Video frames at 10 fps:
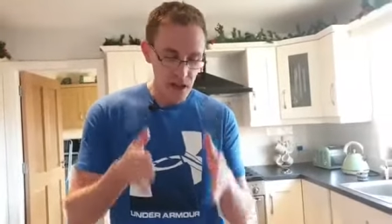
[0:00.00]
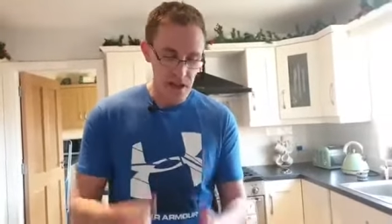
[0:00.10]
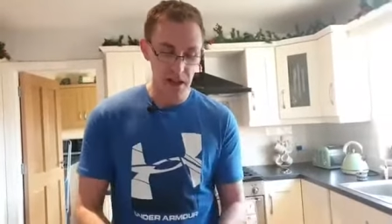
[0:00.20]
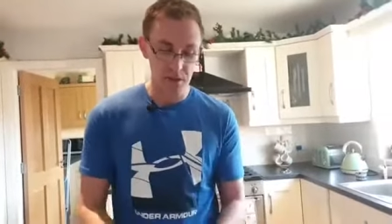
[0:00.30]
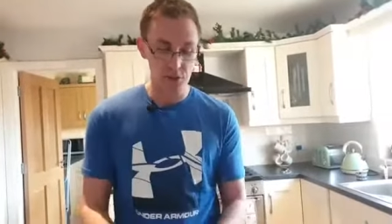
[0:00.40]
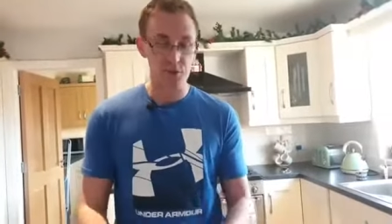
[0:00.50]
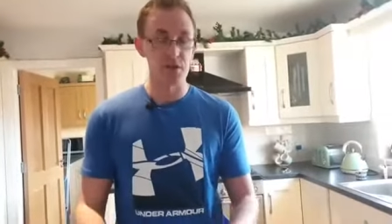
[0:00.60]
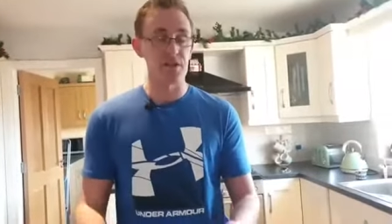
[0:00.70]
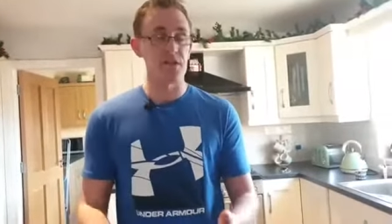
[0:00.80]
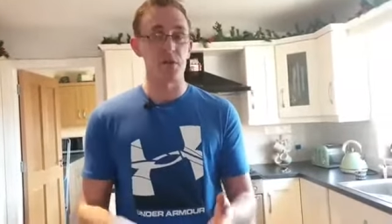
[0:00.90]
and that just
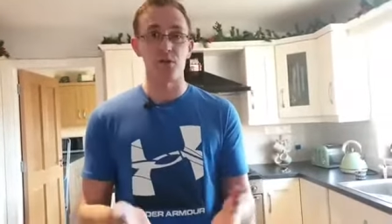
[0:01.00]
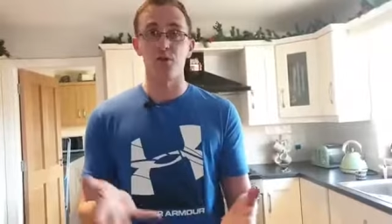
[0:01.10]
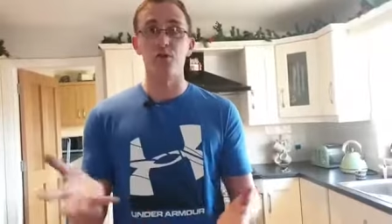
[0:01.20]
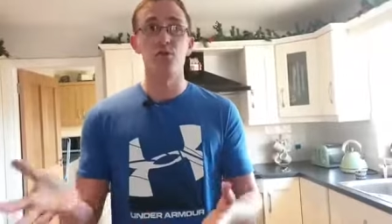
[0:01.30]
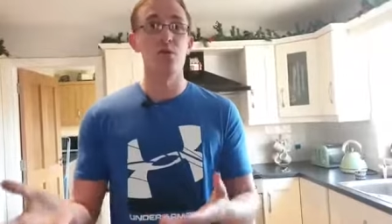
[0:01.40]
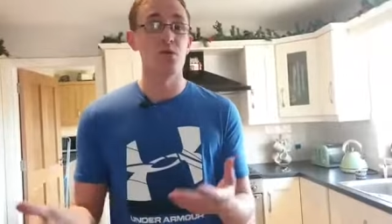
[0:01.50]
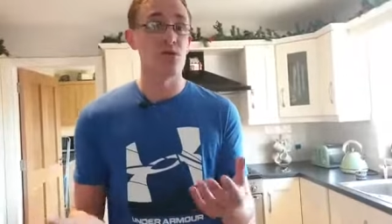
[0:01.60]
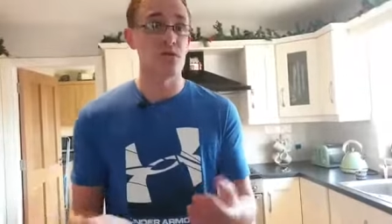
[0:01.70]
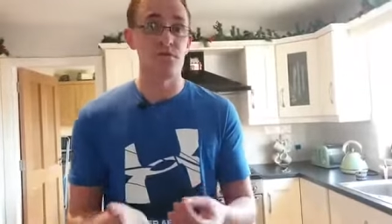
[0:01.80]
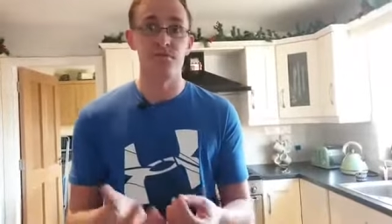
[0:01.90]
brings it to about
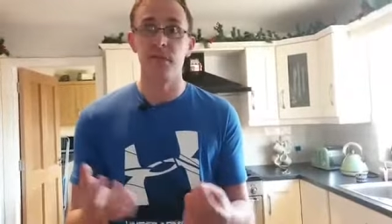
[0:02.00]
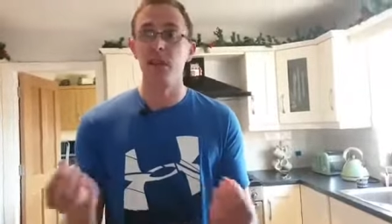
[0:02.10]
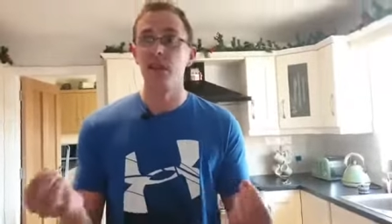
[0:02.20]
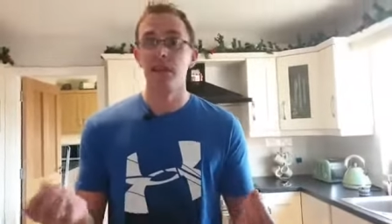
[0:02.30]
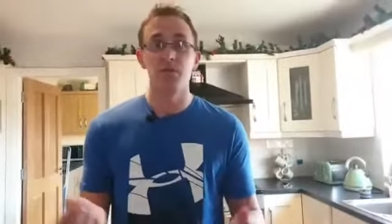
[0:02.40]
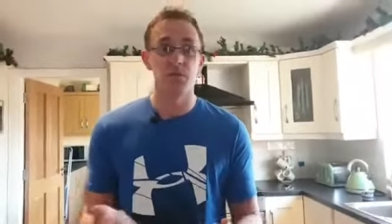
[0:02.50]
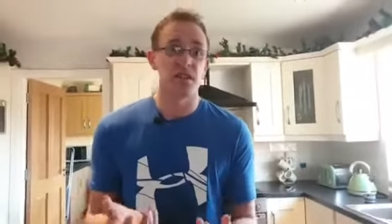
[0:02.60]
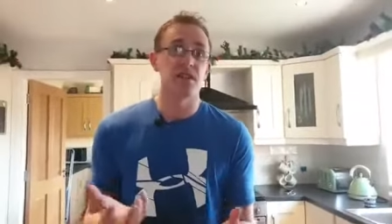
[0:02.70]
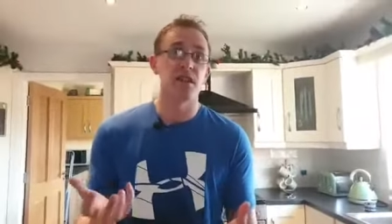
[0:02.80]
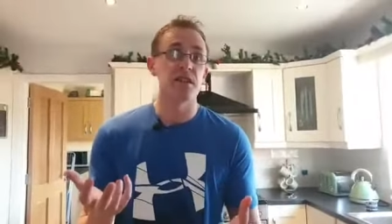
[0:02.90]
200 and, let's
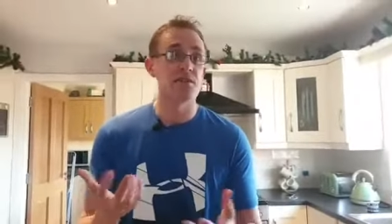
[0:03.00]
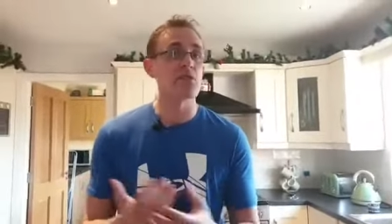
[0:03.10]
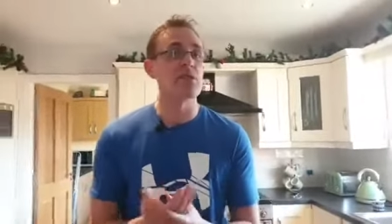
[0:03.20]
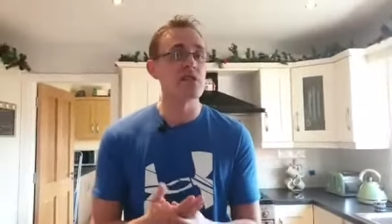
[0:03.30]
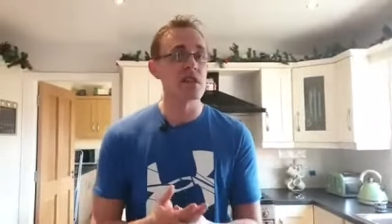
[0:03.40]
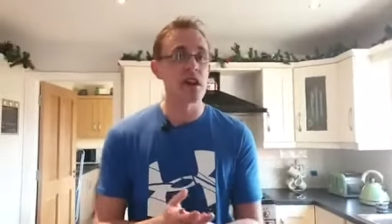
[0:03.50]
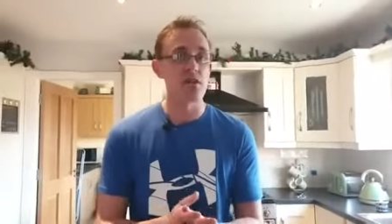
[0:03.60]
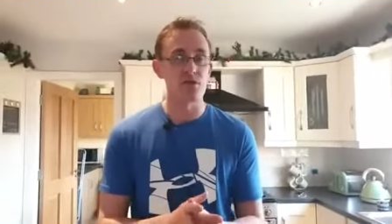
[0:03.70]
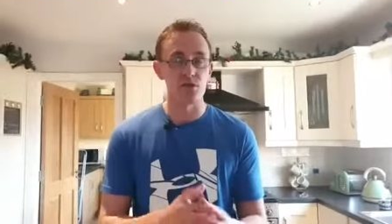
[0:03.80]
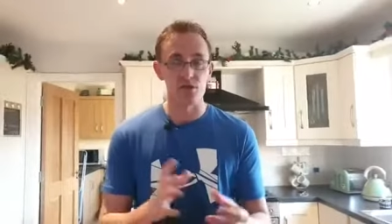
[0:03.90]
say, 10-20
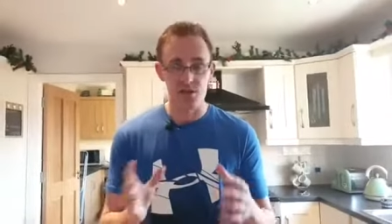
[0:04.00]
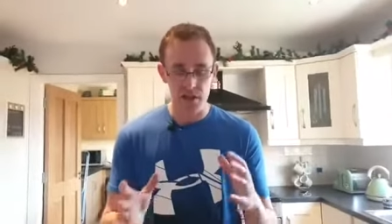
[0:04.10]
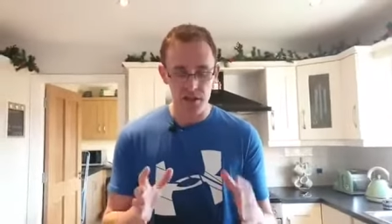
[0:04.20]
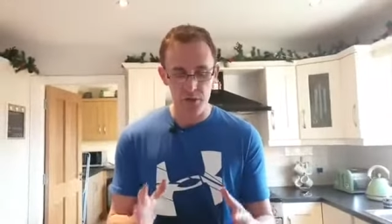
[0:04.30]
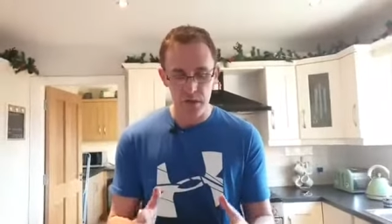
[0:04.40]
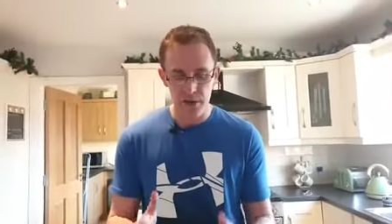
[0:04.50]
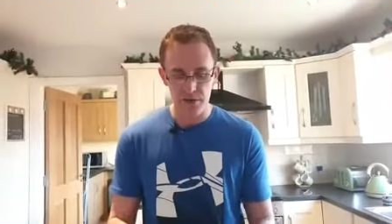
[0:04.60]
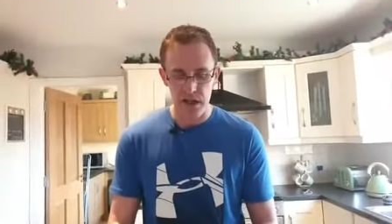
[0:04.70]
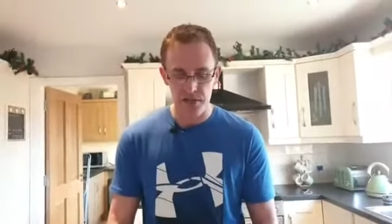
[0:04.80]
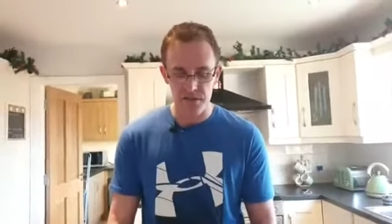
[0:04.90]
calories. So you'll still get away
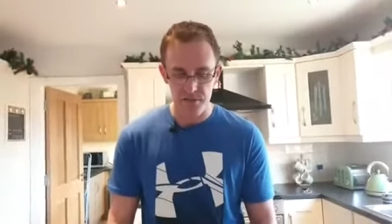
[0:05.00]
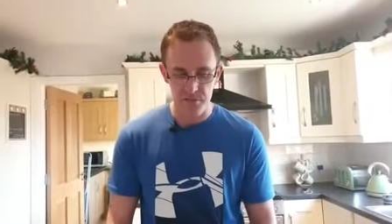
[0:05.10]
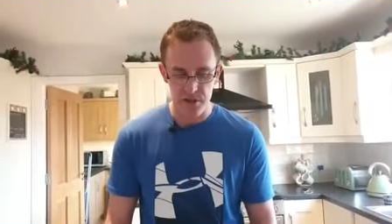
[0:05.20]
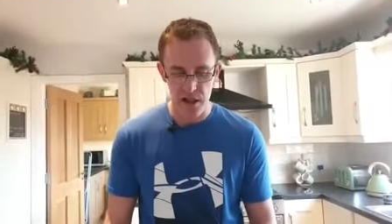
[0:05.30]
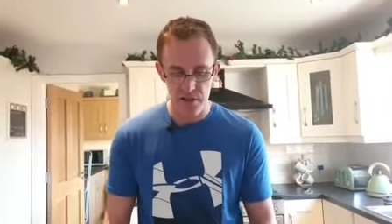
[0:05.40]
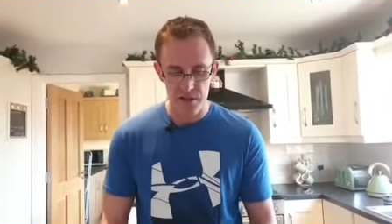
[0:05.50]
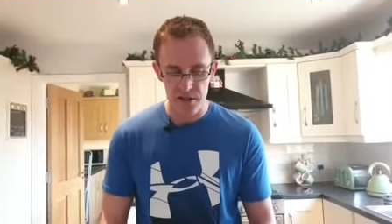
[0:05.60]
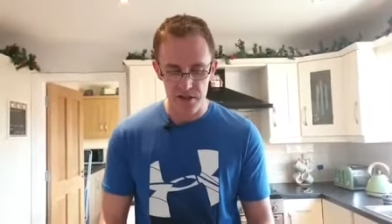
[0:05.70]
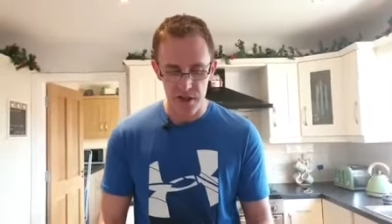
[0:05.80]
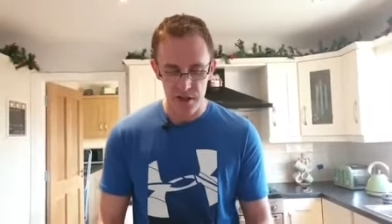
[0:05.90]
with that in terms of calorie
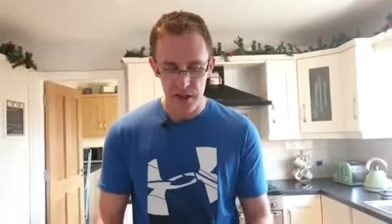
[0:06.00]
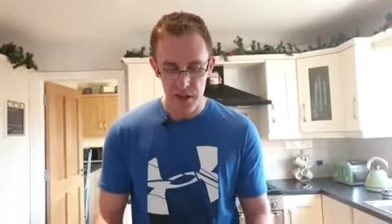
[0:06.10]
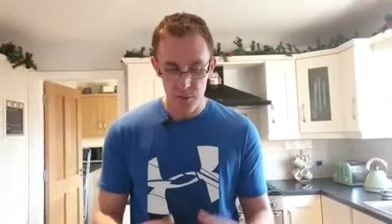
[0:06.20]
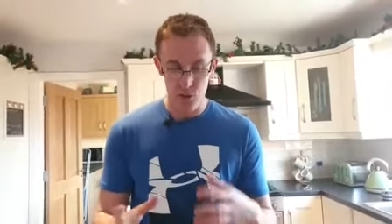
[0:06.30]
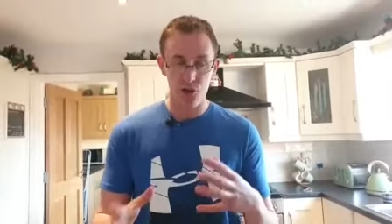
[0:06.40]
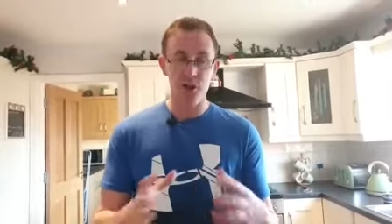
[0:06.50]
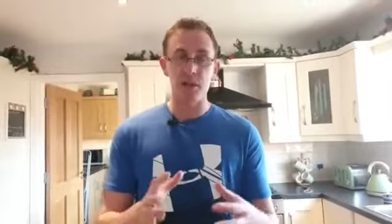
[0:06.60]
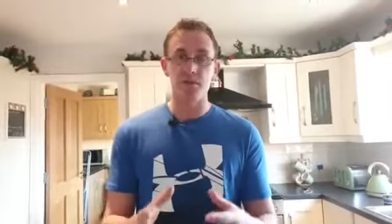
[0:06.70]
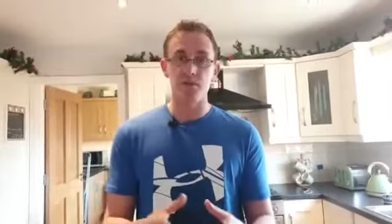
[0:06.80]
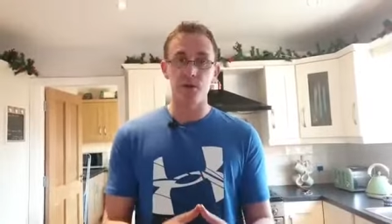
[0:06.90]
intake, but try and
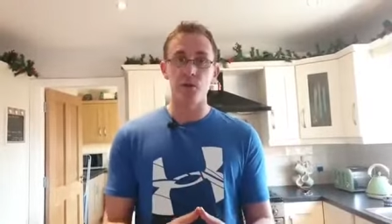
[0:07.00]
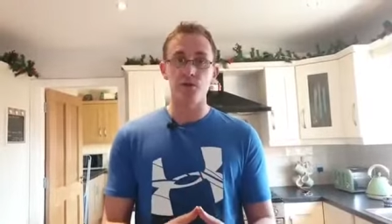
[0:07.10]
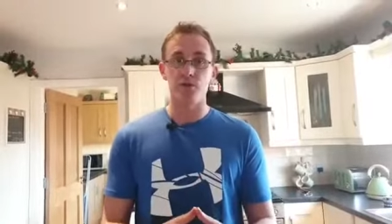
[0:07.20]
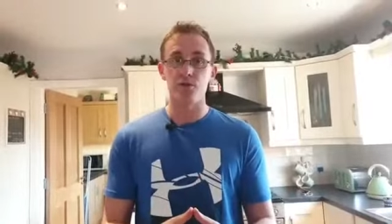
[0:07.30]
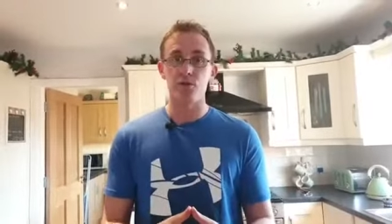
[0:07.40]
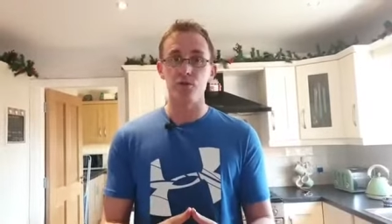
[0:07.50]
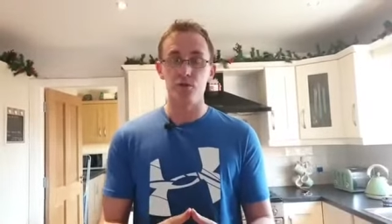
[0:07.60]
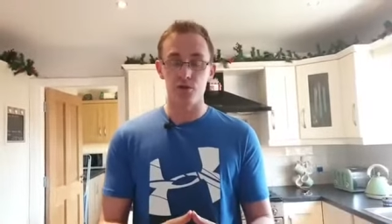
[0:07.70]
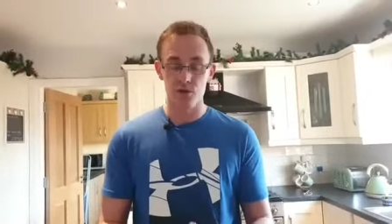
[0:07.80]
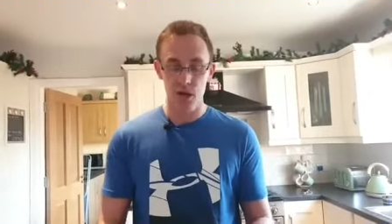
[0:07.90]
keep it as close to the
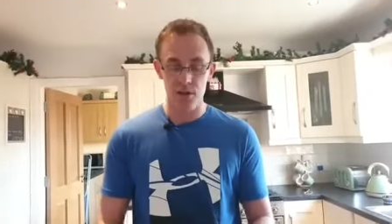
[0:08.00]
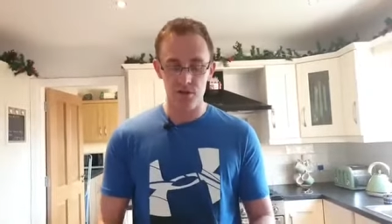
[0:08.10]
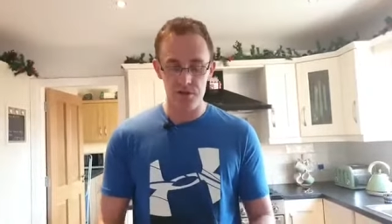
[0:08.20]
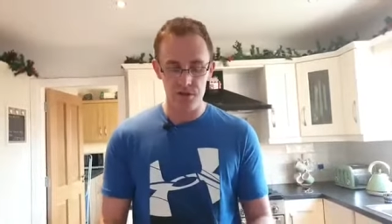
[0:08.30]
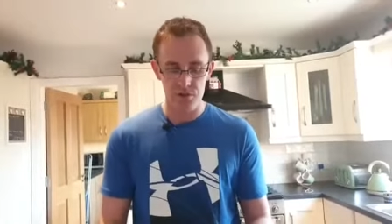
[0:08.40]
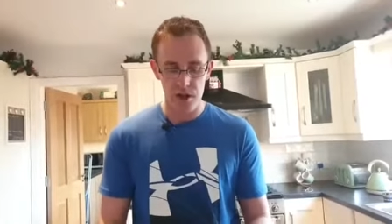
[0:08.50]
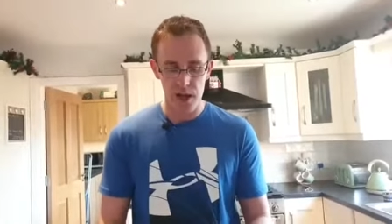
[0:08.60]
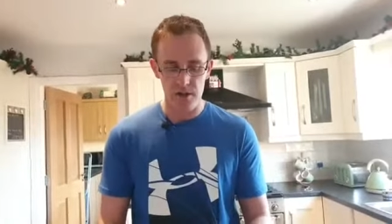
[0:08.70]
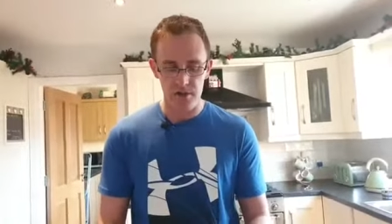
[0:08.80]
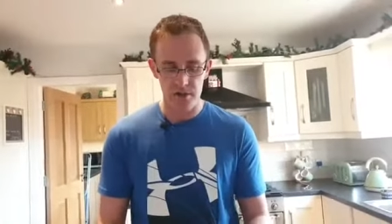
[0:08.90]
200 calories as you
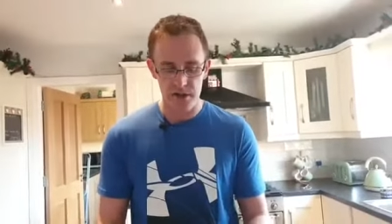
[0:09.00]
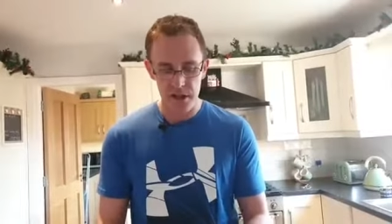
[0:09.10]
can, right?